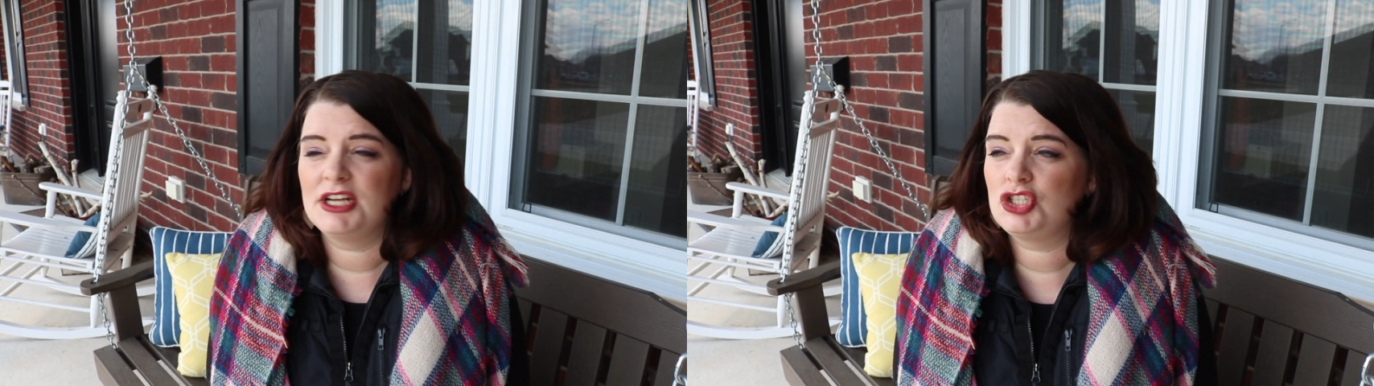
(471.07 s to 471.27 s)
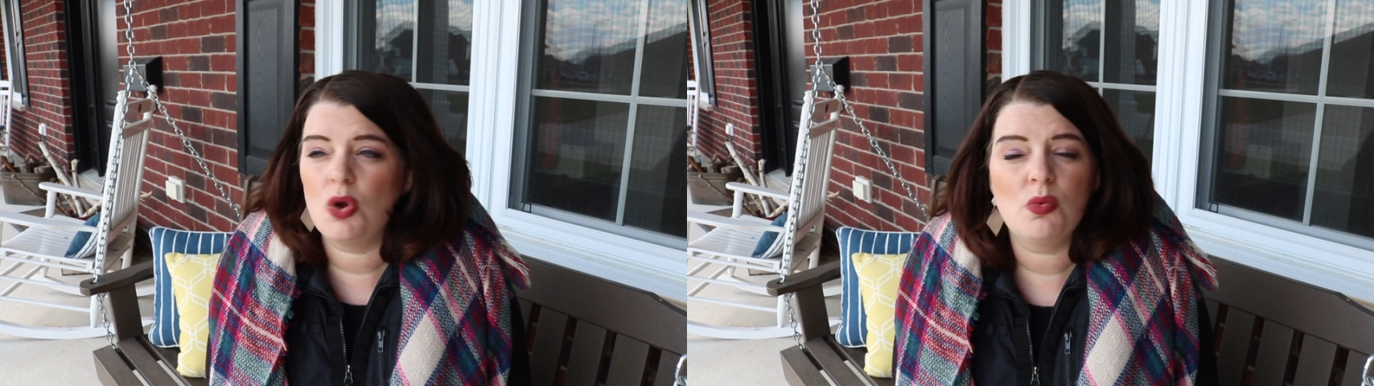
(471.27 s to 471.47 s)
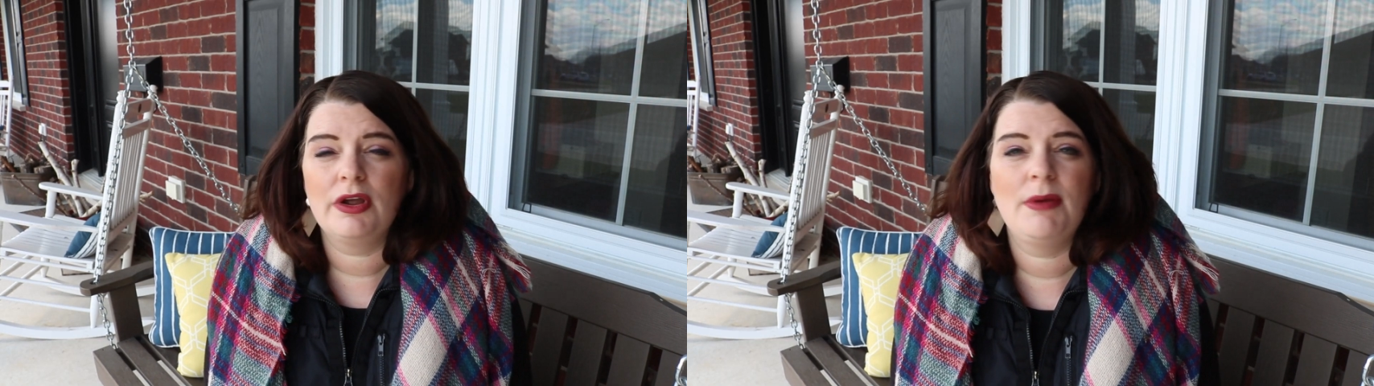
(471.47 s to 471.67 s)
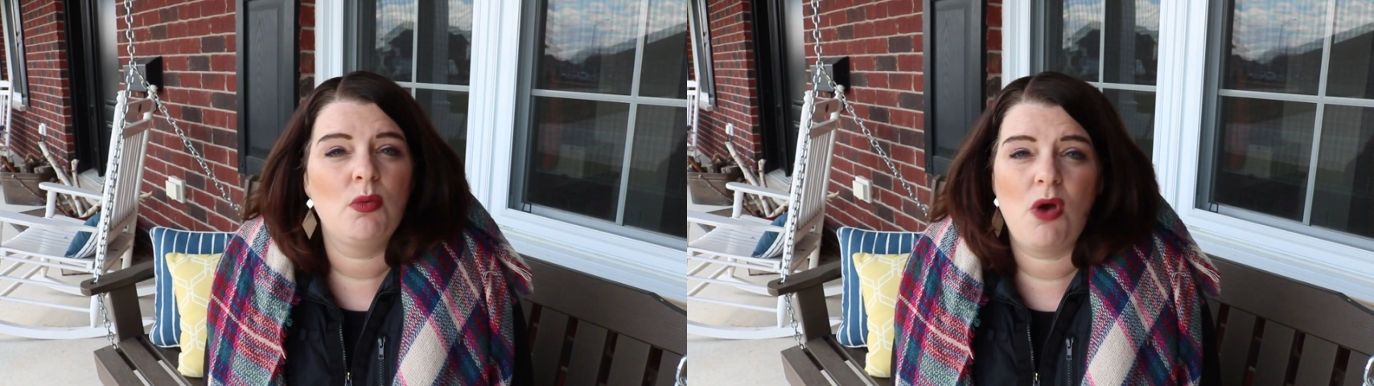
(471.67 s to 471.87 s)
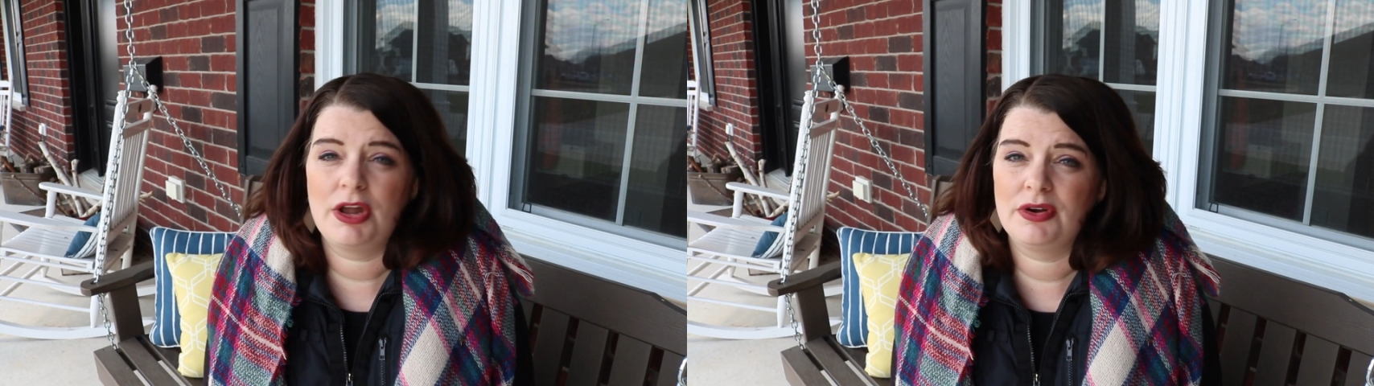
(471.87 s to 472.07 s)
and don't worry about
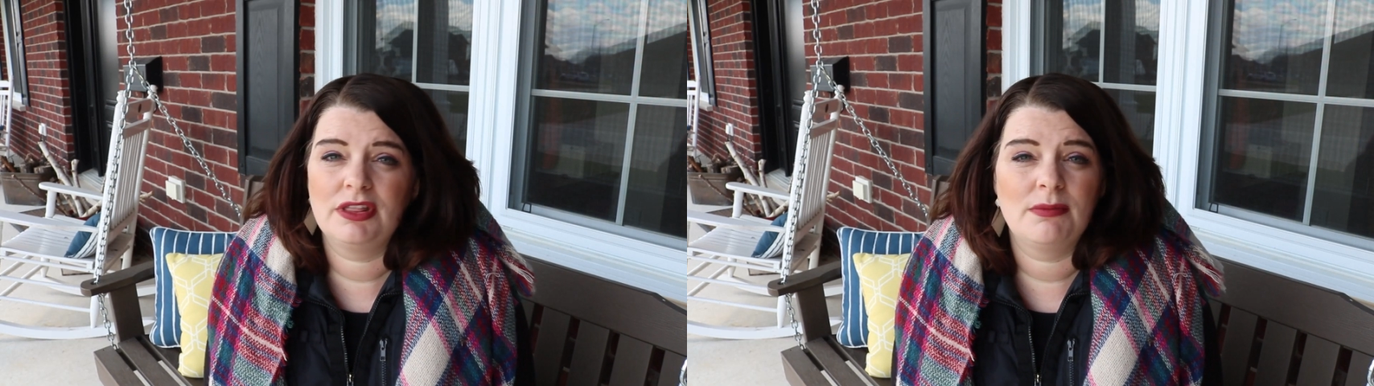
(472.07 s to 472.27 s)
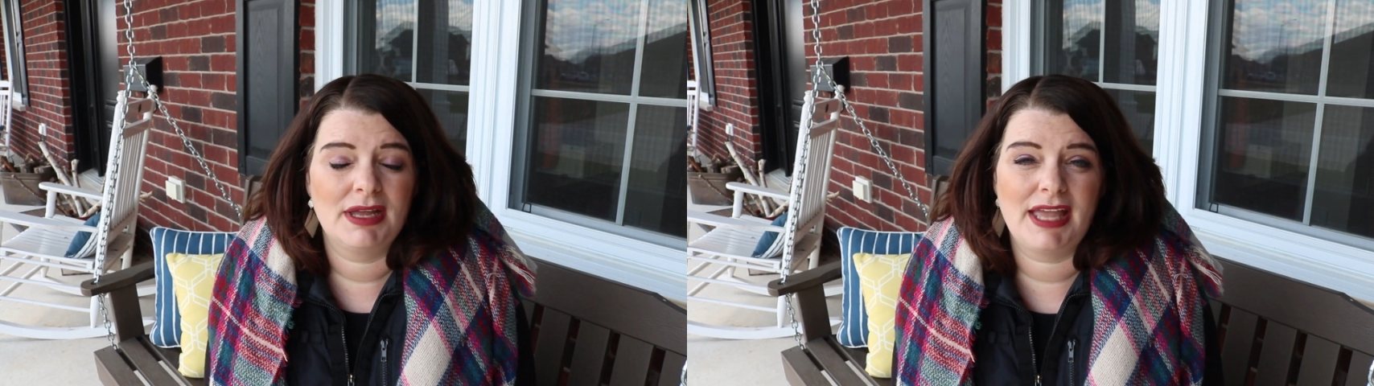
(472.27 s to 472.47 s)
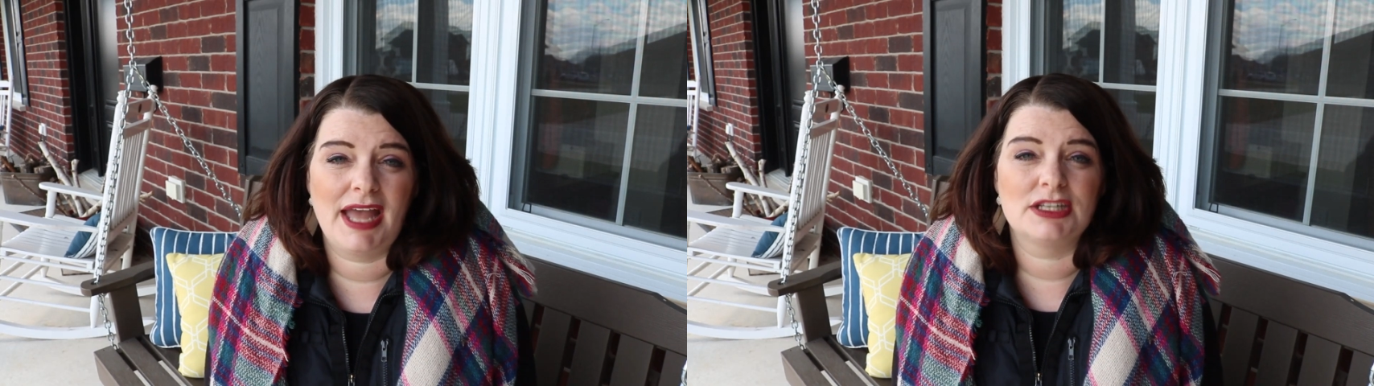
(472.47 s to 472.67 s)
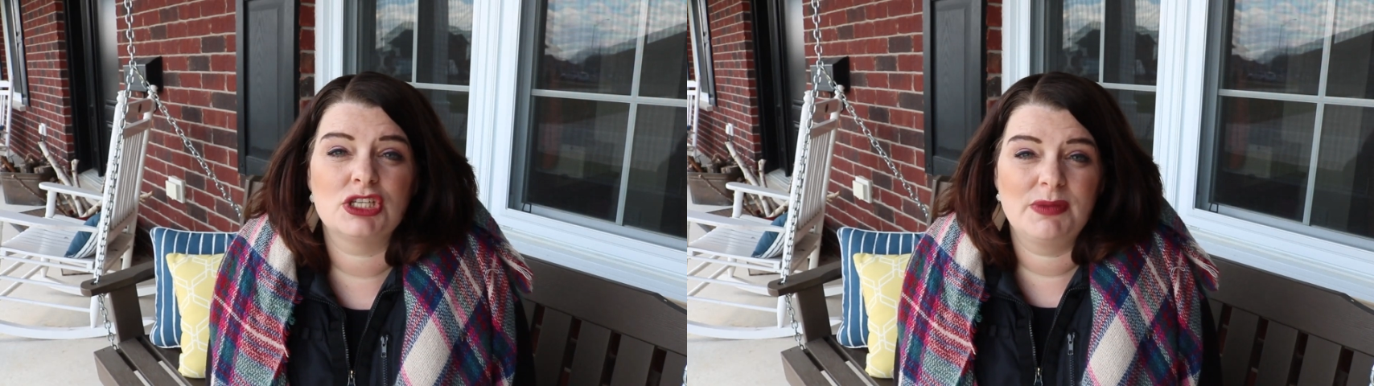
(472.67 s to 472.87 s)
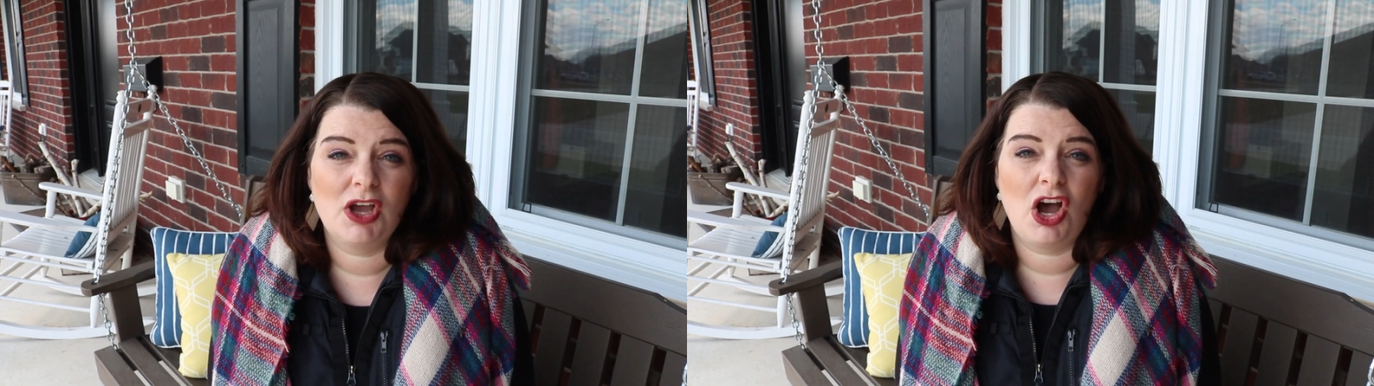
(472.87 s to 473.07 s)
watering them again,
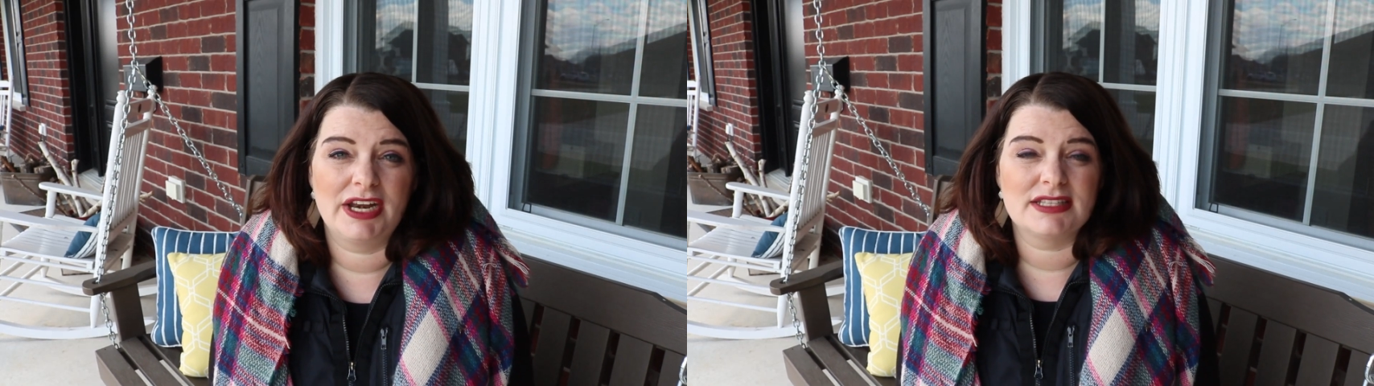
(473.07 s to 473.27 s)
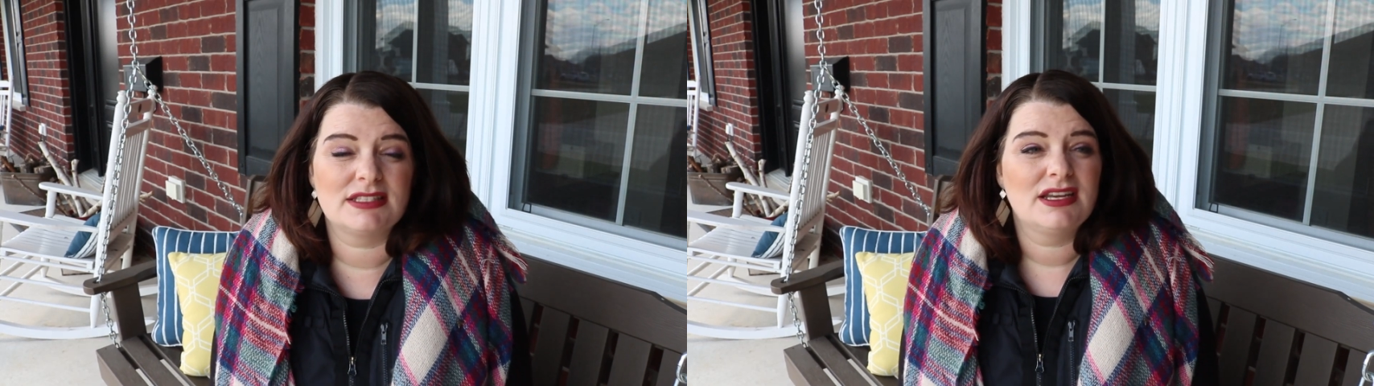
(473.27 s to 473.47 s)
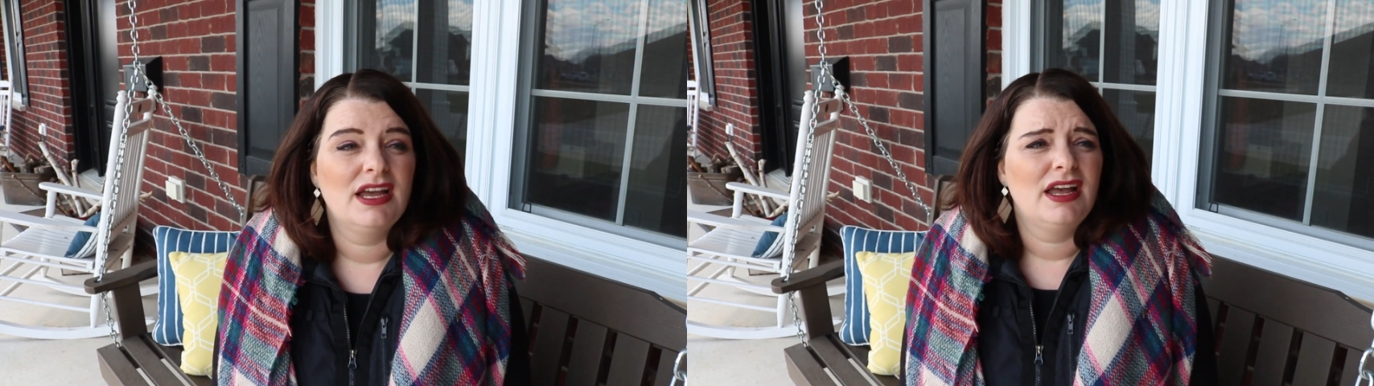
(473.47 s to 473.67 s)
to be honest.